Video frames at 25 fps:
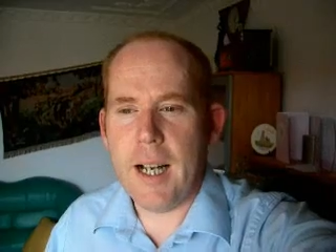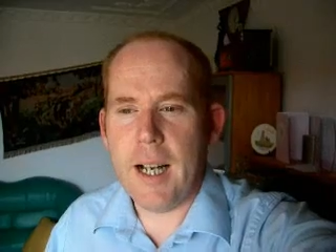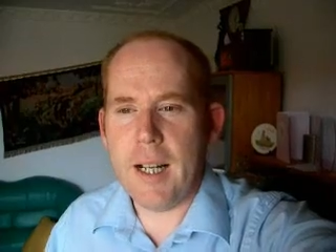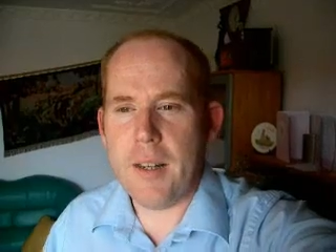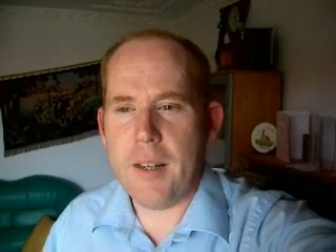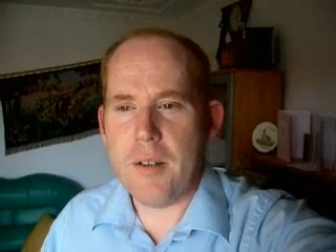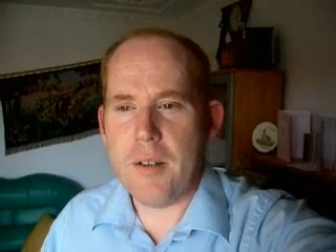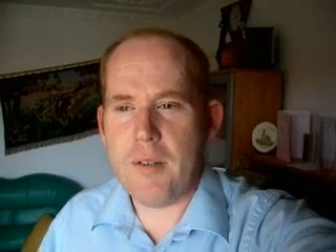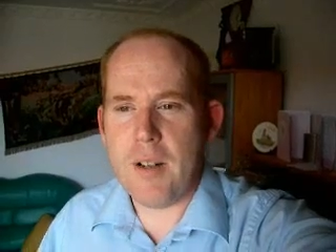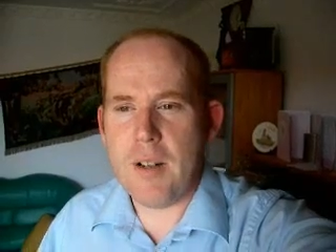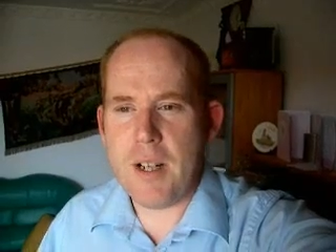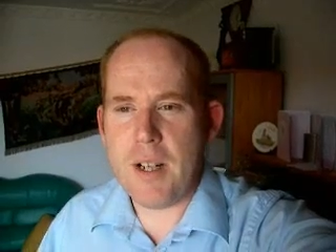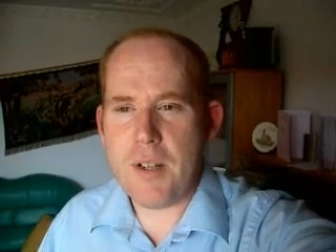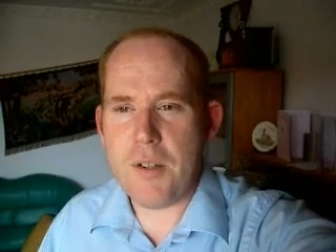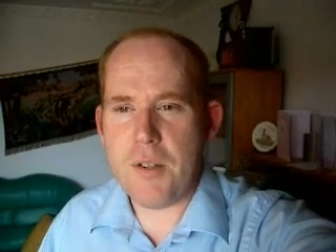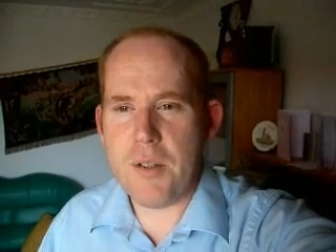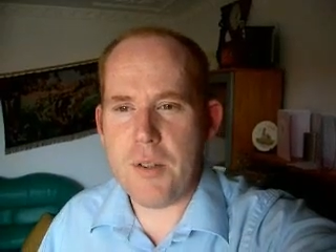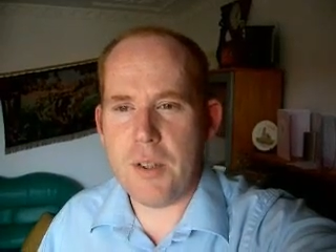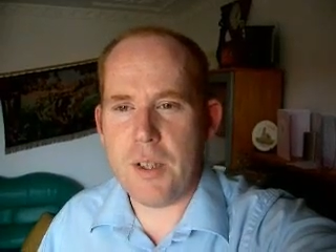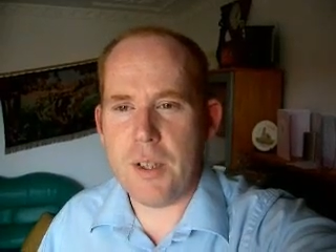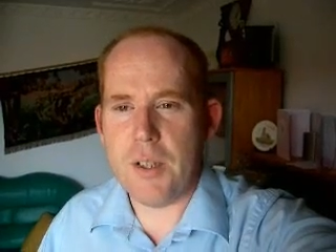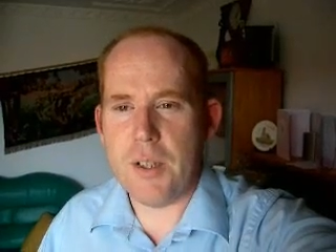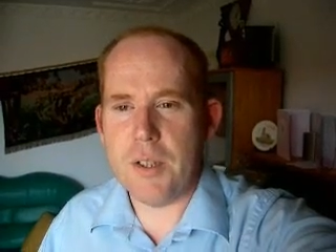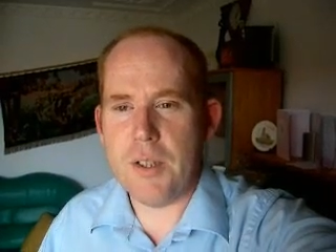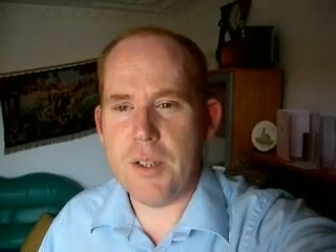at the
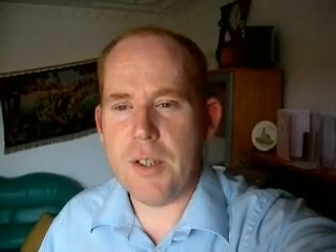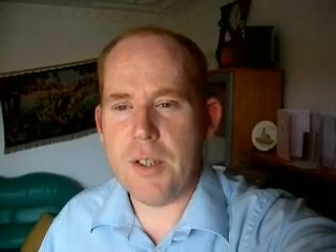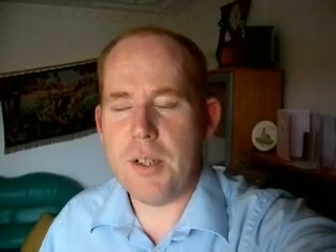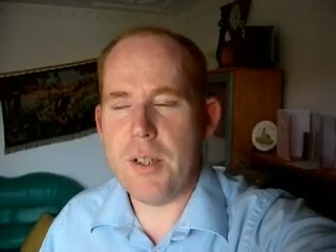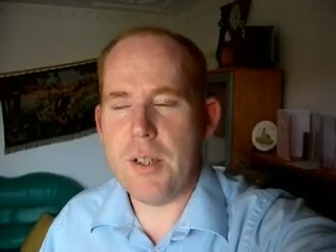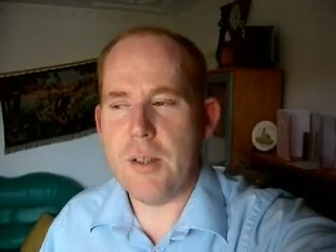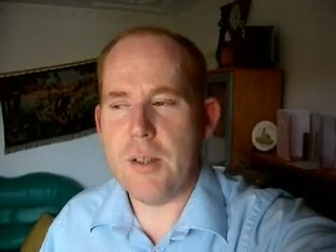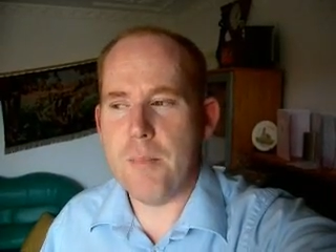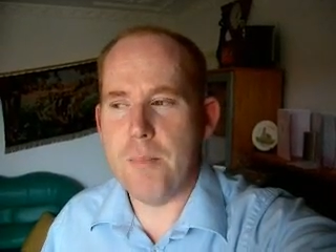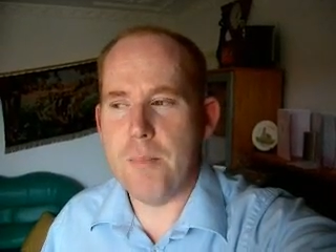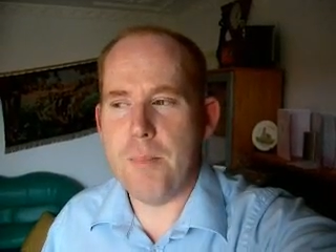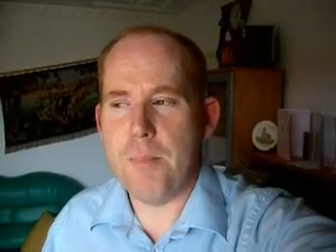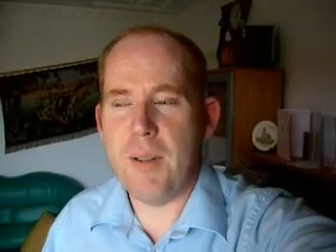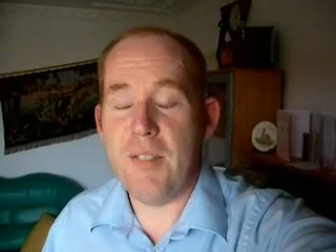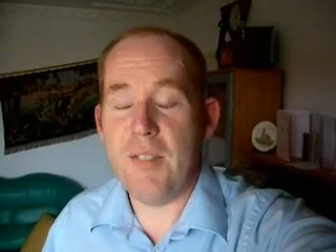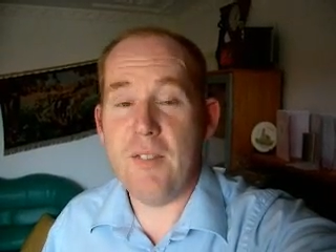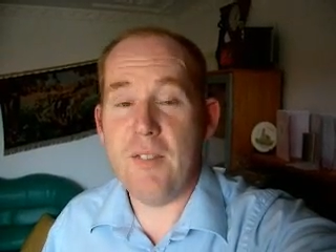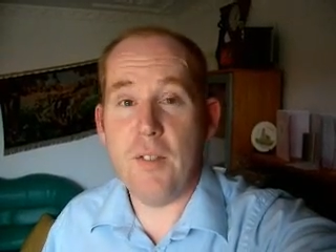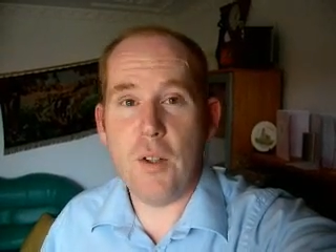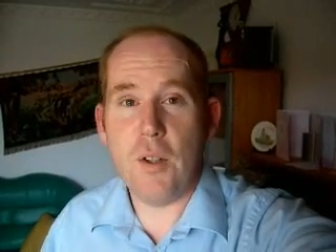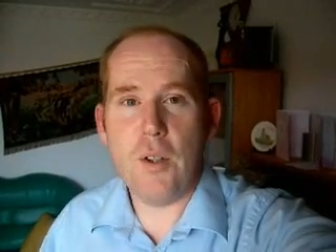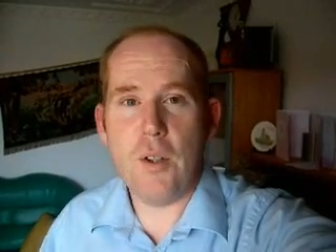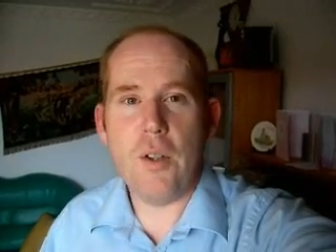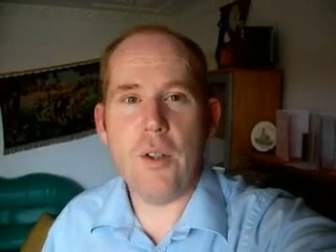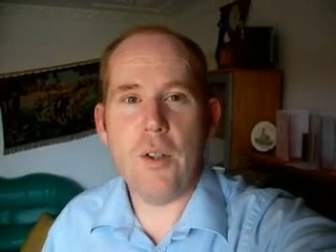restaurant
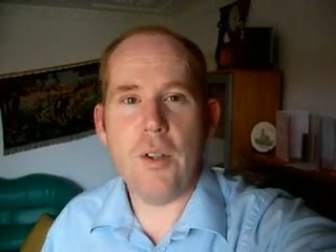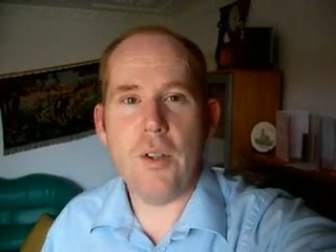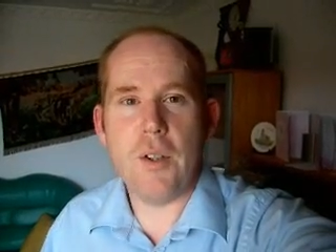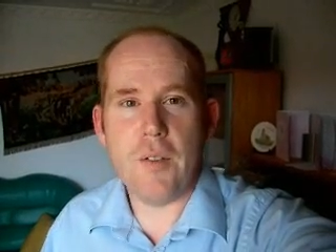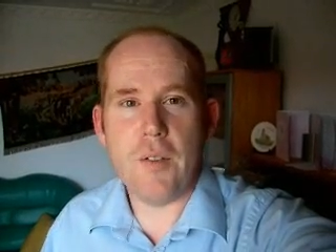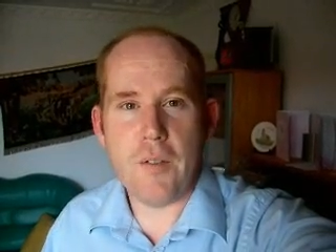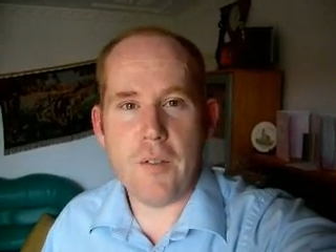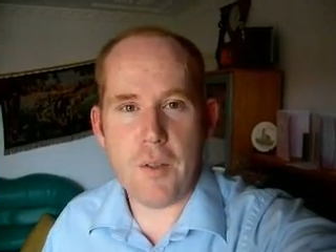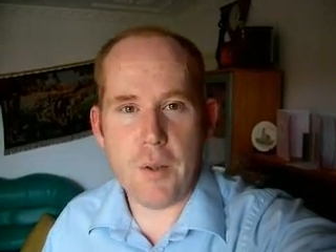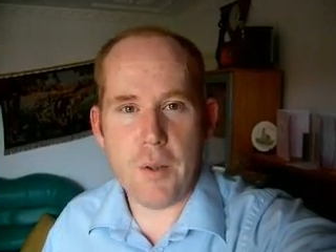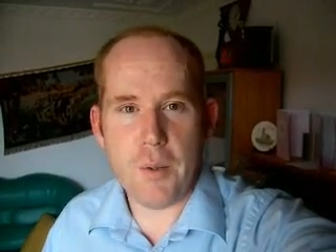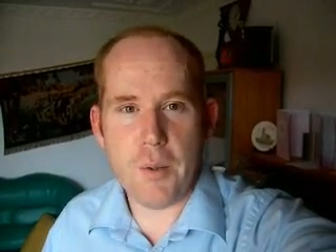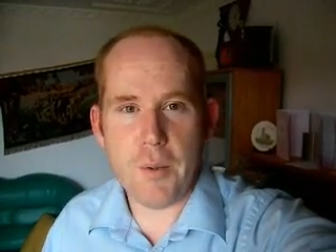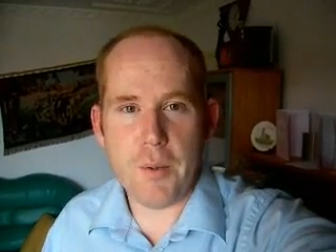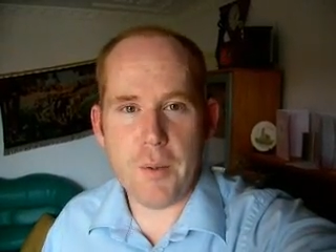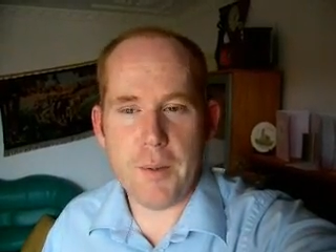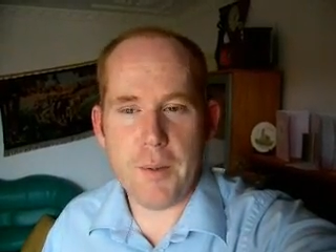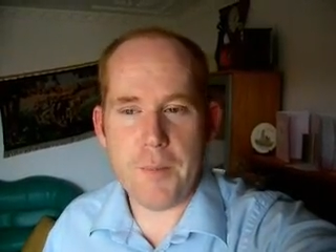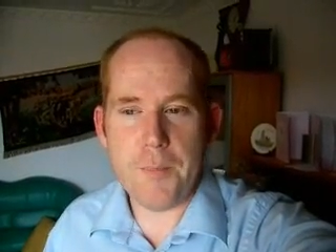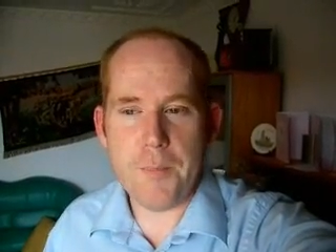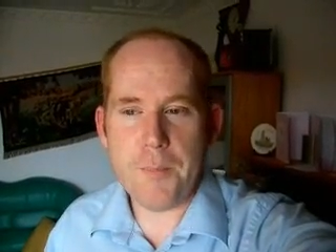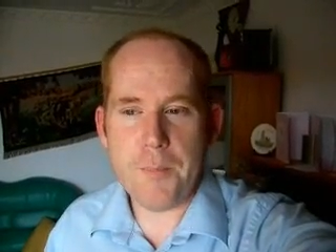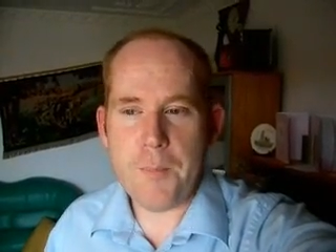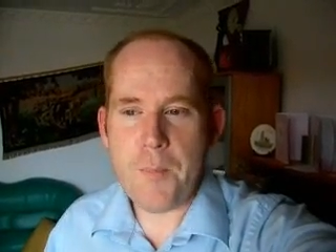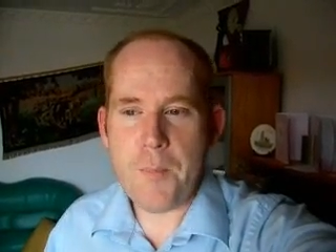before the
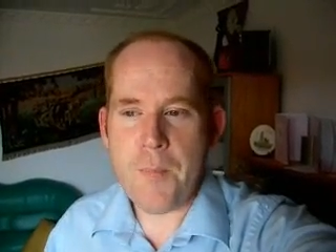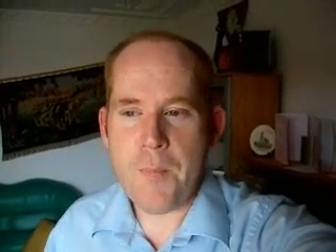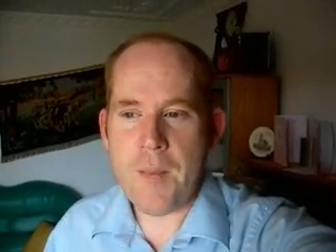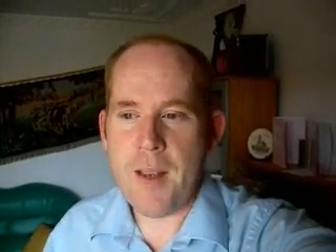funeral.